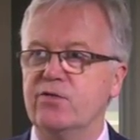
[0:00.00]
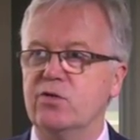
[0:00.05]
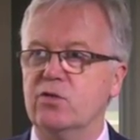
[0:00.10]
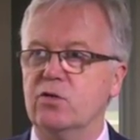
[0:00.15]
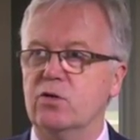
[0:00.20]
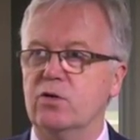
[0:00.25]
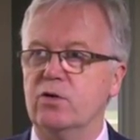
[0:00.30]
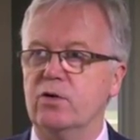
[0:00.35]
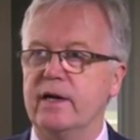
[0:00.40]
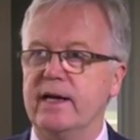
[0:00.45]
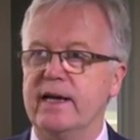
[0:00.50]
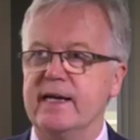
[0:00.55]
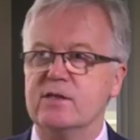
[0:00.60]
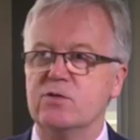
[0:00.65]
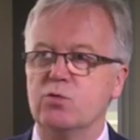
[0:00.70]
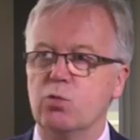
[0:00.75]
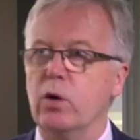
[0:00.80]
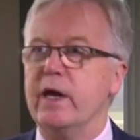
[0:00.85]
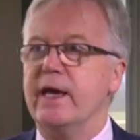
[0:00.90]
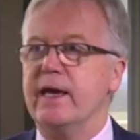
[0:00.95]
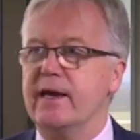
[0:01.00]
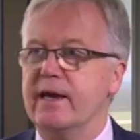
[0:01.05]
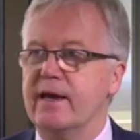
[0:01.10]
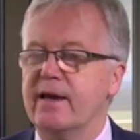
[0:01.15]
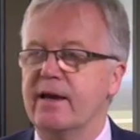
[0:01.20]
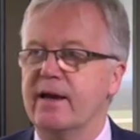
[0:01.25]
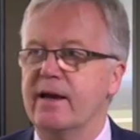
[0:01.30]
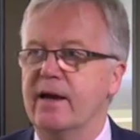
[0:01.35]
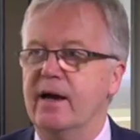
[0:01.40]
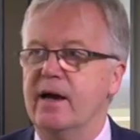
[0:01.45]
for its
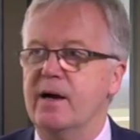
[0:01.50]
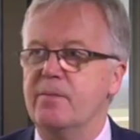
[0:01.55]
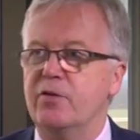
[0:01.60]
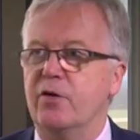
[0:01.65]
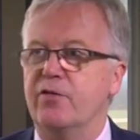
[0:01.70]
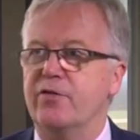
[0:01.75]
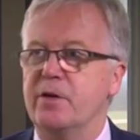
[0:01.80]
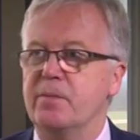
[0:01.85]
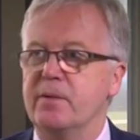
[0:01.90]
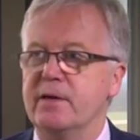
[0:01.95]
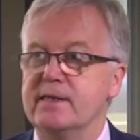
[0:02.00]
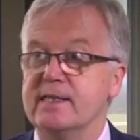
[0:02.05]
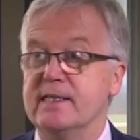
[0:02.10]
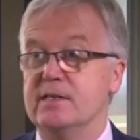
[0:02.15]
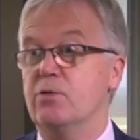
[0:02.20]
weak profitability.